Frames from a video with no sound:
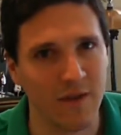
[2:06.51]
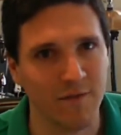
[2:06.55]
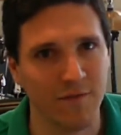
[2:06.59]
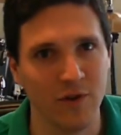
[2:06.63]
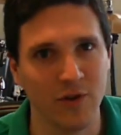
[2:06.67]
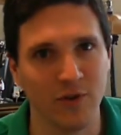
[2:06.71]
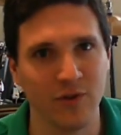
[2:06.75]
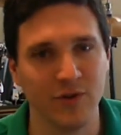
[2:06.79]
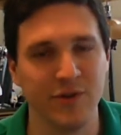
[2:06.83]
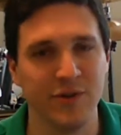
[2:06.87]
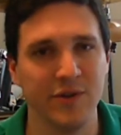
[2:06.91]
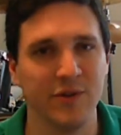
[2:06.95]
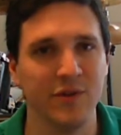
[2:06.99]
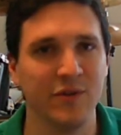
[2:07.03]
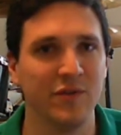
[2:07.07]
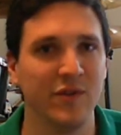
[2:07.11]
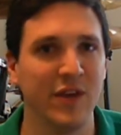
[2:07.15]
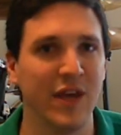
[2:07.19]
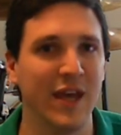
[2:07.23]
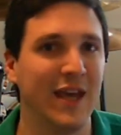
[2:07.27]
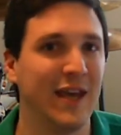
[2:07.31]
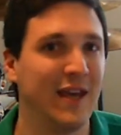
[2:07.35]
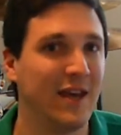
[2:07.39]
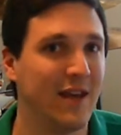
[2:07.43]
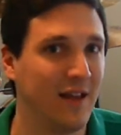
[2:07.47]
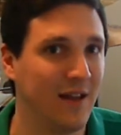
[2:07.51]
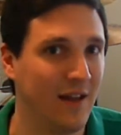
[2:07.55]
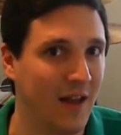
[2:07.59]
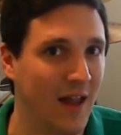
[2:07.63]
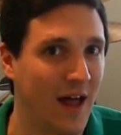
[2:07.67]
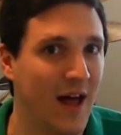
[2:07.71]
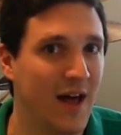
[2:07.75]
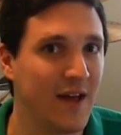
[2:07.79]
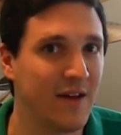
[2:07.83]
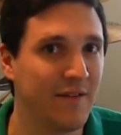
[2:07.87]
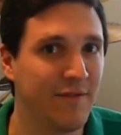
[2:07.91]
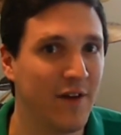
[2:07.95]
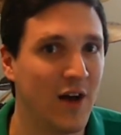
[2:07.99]
if you're using a
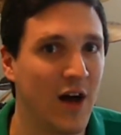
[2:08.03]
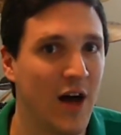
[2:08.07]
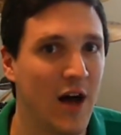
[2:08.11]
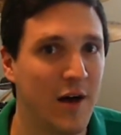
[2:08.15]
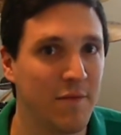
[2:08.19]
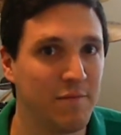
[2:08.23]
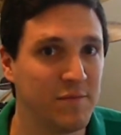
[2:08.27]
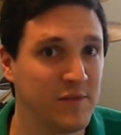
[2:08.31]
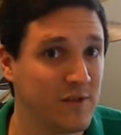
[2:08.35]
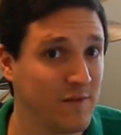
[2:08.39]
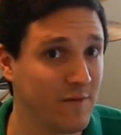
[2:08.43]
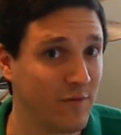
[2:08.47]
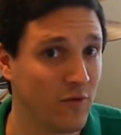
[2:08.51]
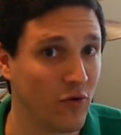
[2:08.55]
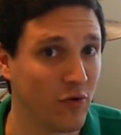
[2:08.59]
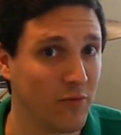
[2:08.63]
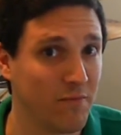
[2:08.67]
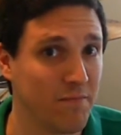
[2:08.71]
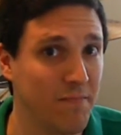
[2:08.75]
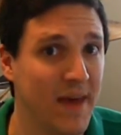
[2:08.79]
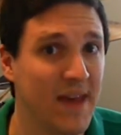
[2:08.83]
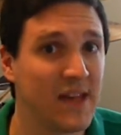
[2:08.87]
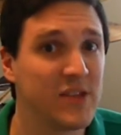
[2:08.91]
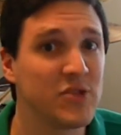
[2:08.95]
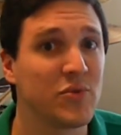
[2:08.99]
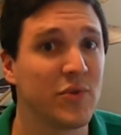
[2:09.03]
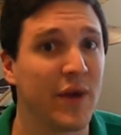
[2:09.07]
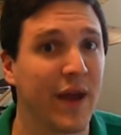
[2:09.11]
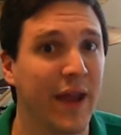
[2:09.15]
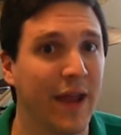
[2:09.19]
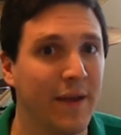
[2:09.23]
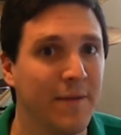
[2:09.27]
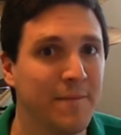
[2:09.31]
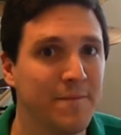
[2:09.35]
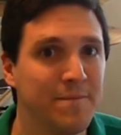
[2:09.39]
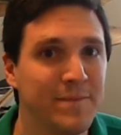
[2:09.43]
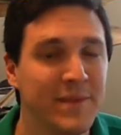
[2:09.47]
lot of hops for bittering.